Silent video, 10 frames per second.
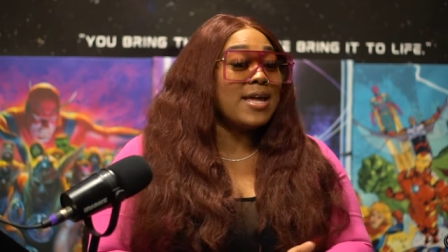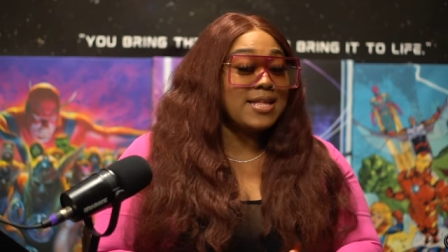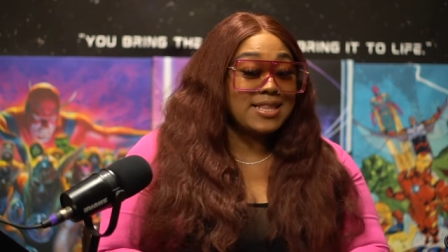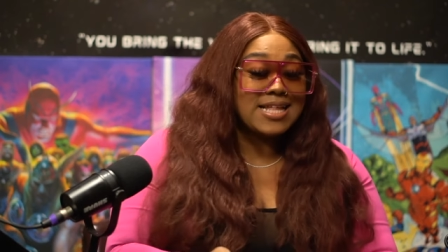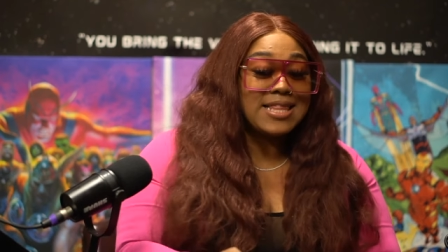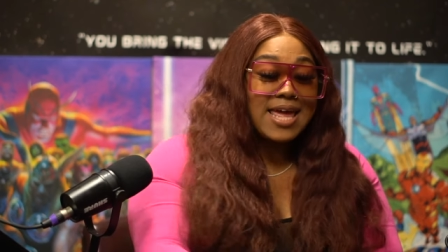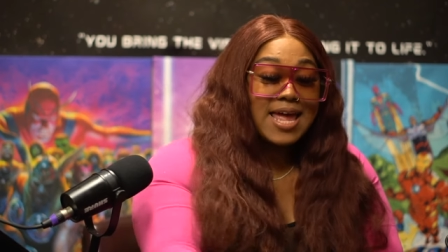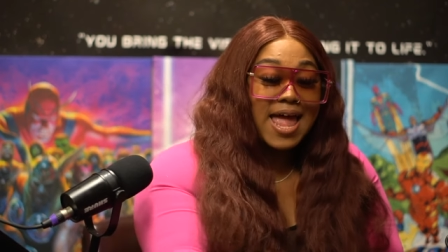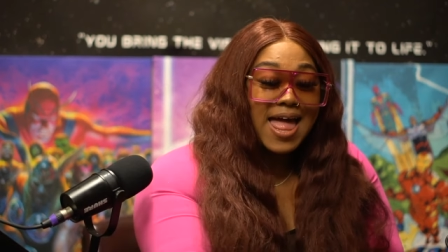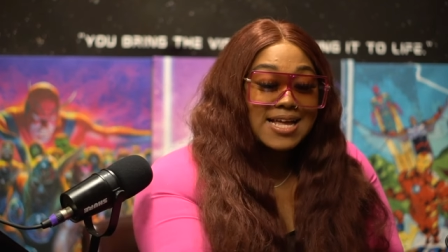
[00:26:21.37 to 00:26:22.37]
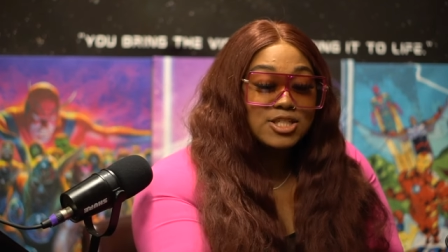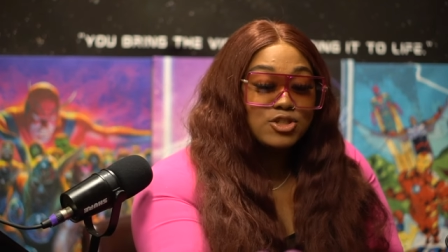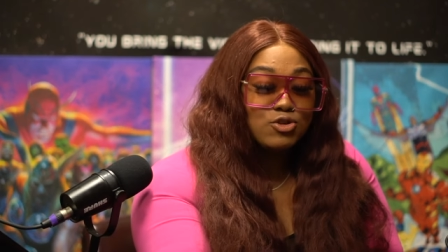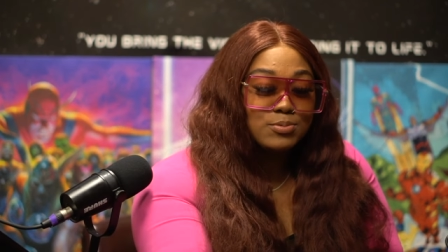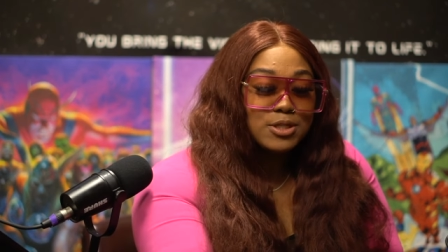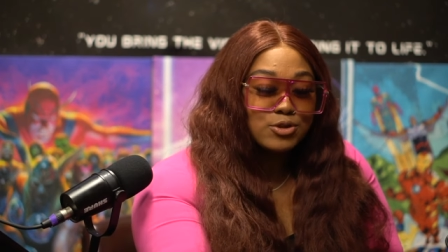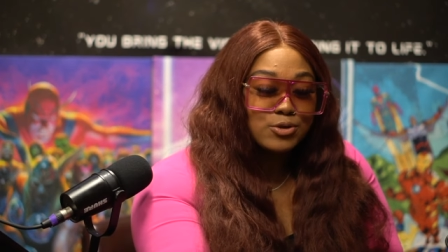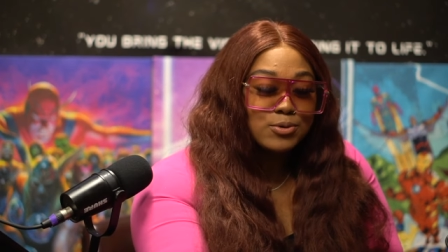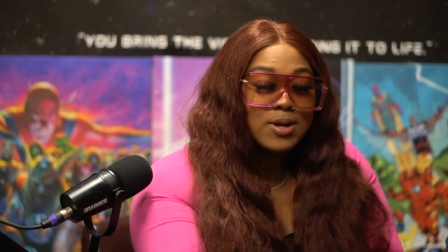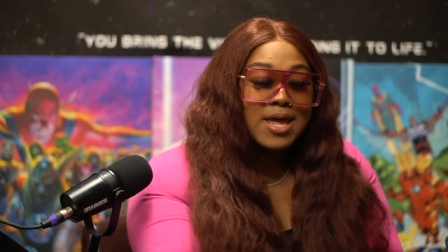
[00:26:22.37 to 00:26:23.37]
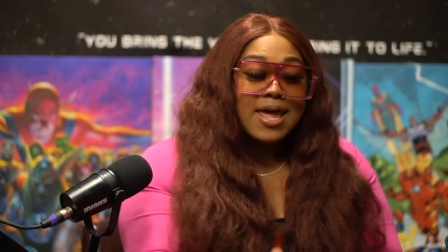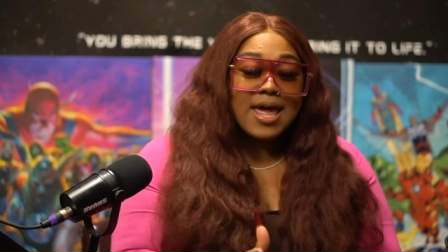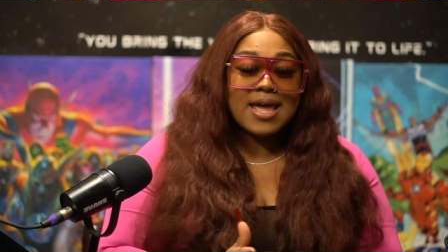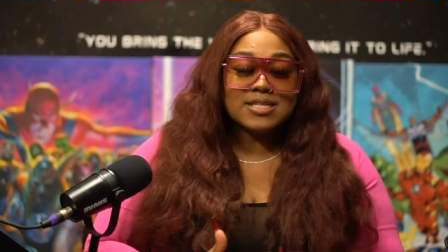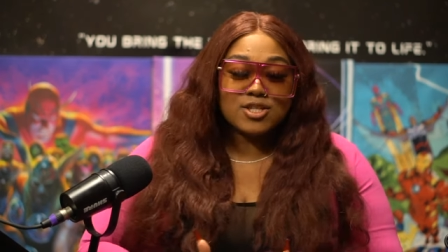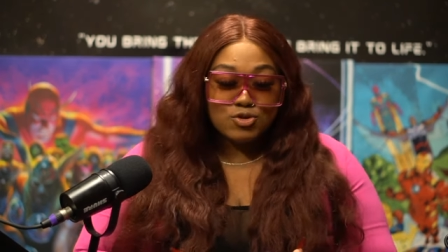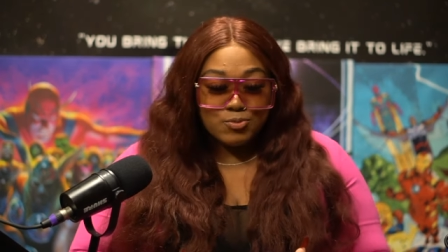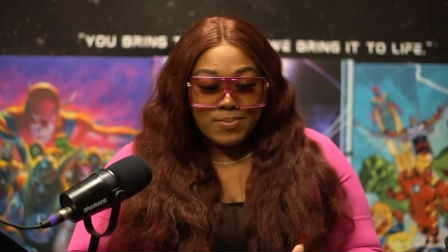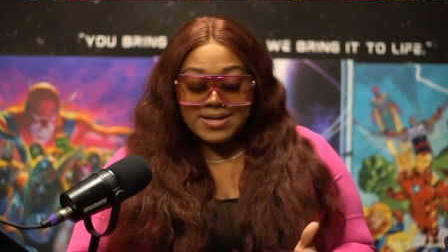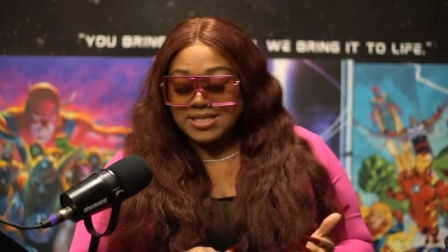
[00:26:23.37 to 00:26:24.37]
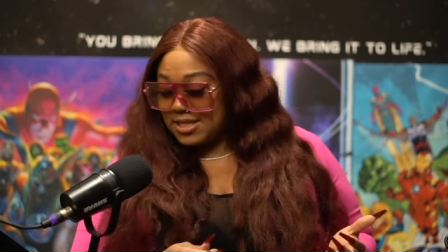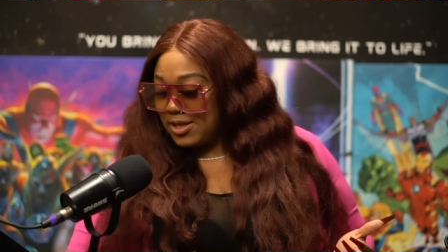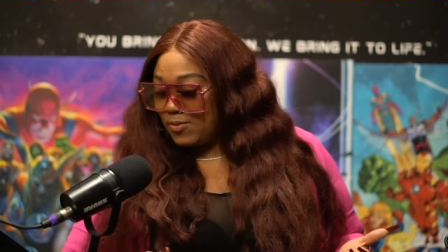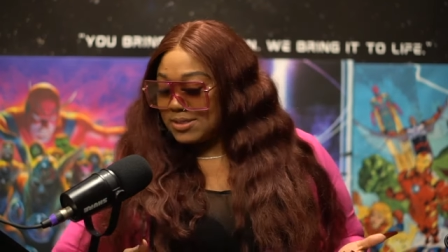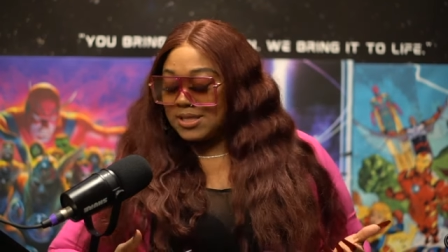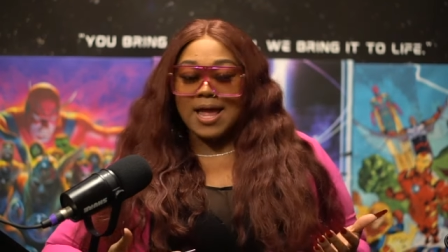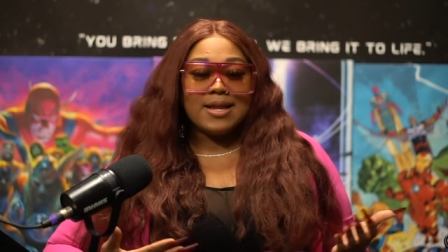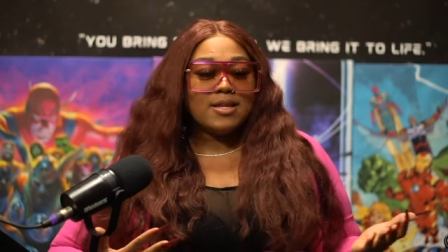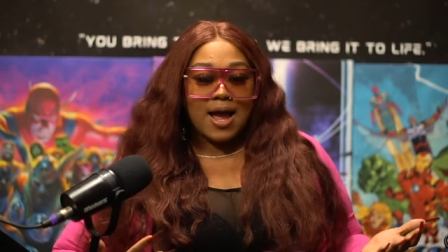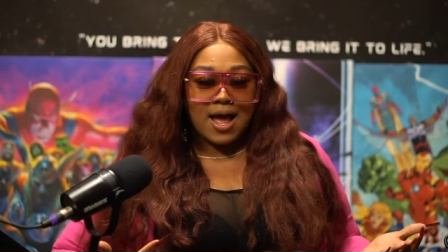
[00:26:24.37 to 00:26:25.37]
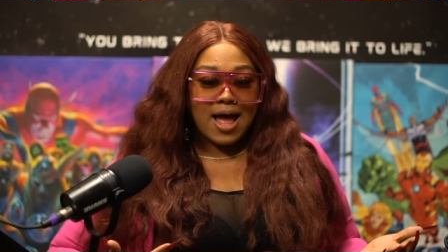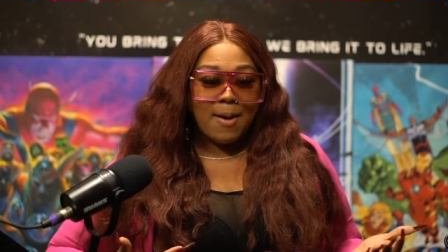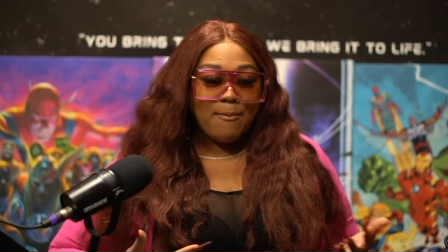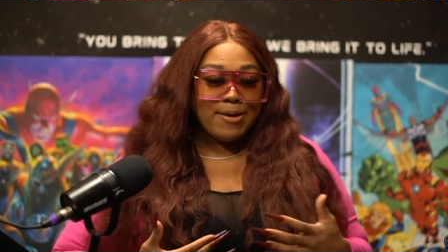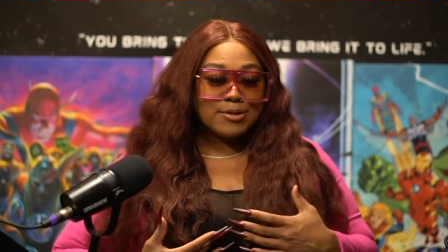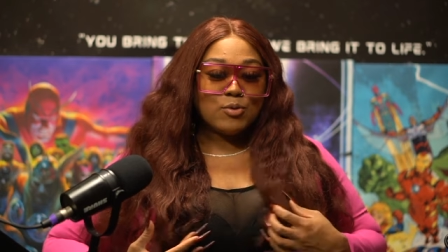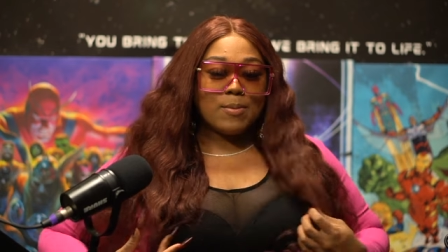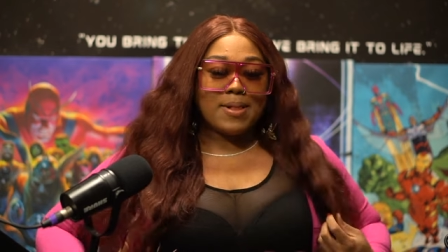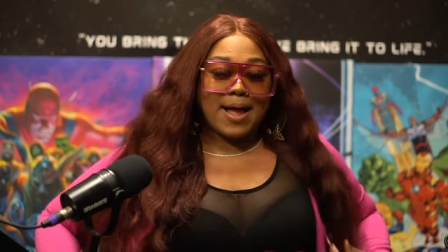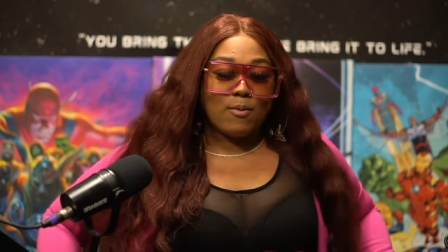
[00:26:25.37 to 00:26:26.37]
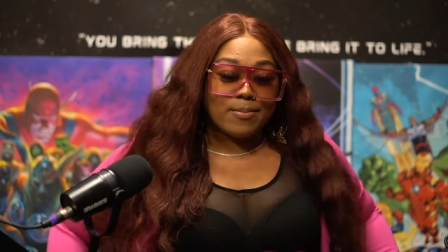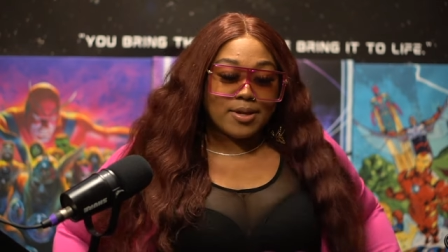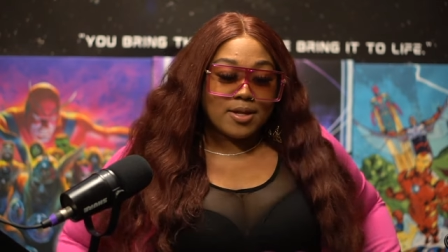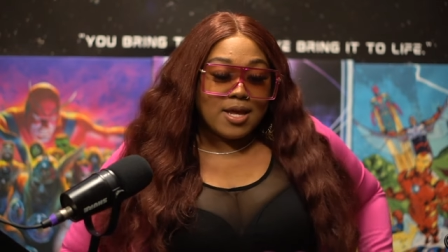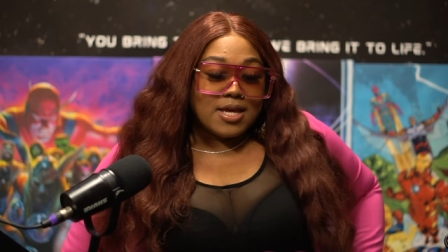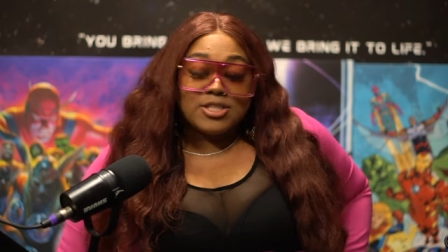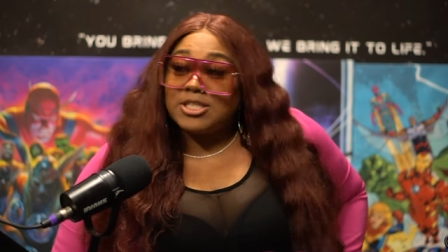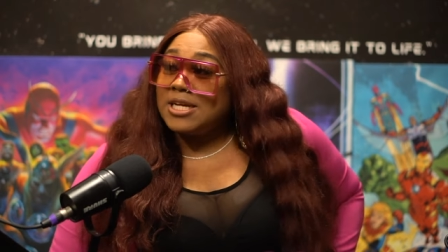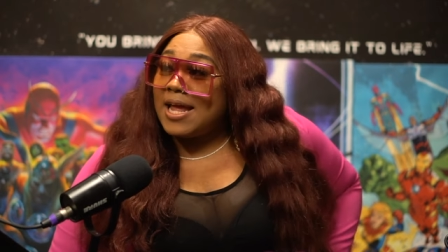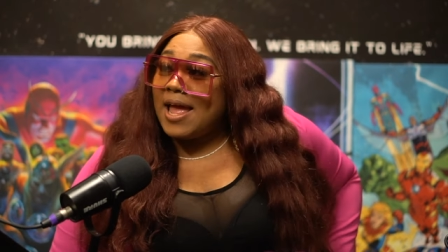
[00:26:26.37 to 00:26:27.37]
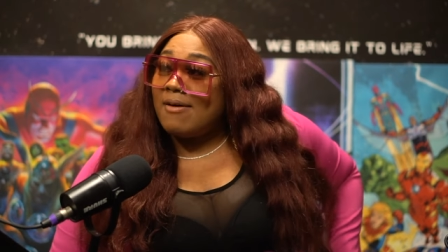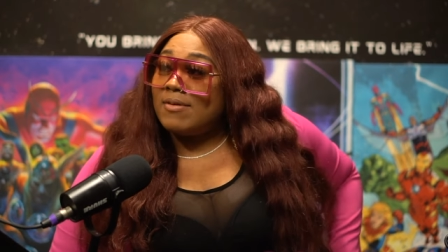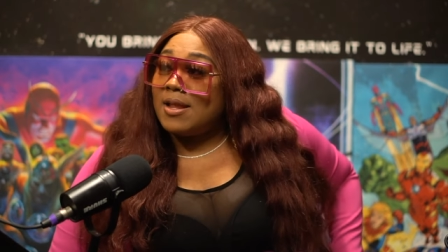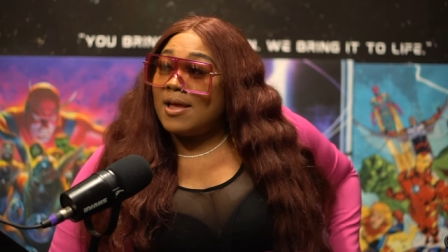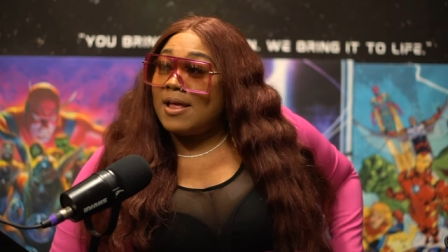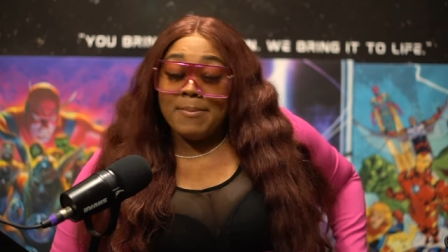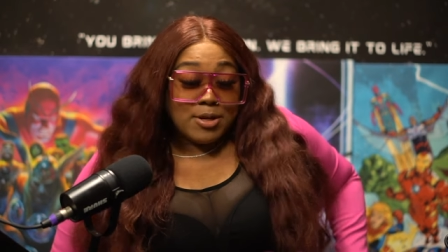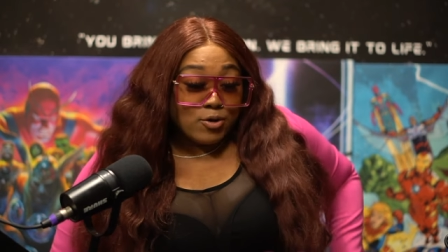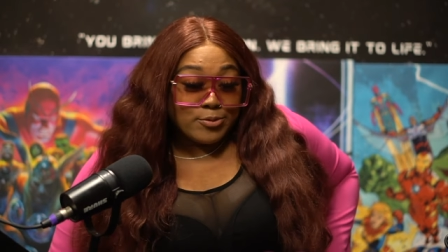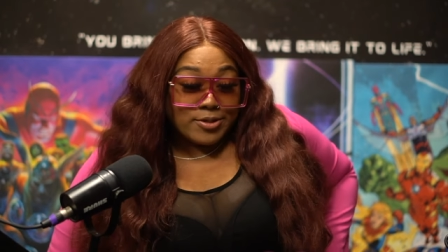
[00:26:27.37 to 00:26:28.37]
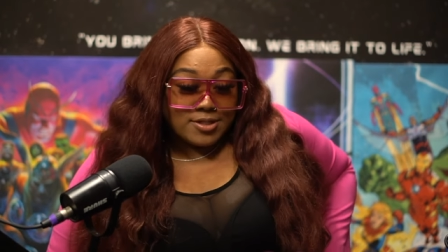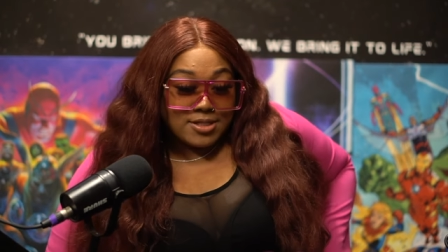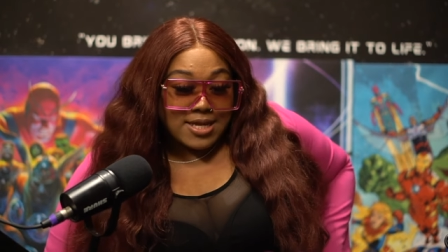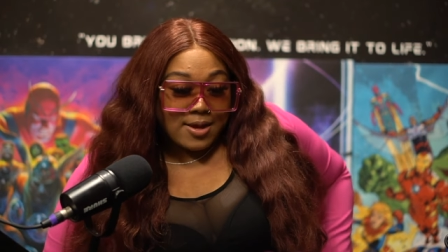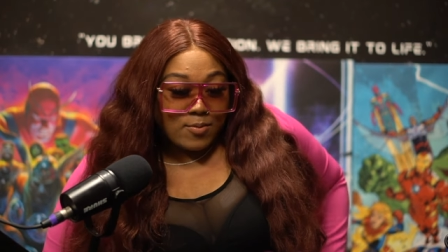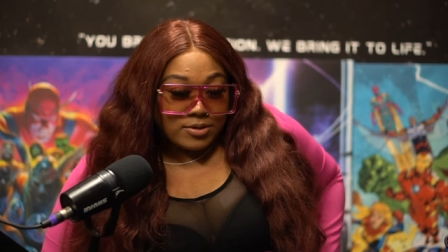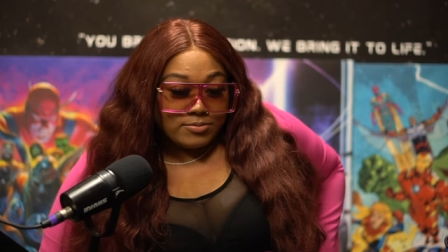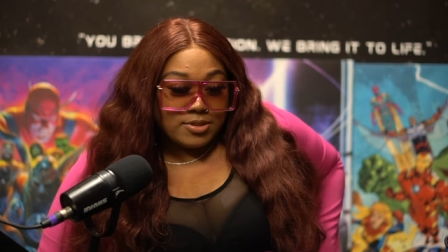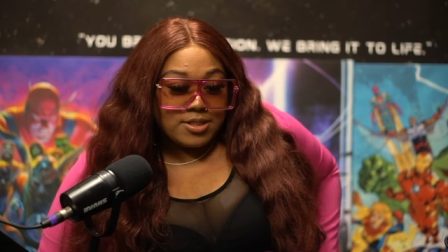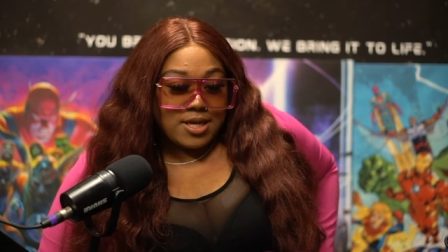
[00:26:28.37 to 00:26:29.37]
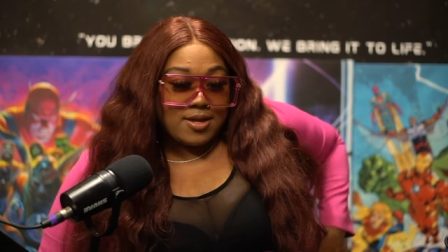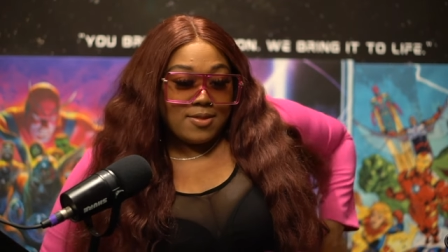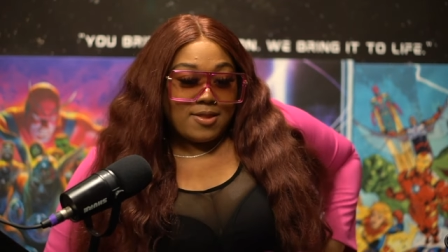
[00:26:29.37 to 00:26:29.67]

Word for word: Yeah, that they asked Snoop to do, and Snoop basically was like, "Nah, I'm married to a black woman. She ain't having that." Mm-hmm. I mean, those are his exact words. I'm just saying.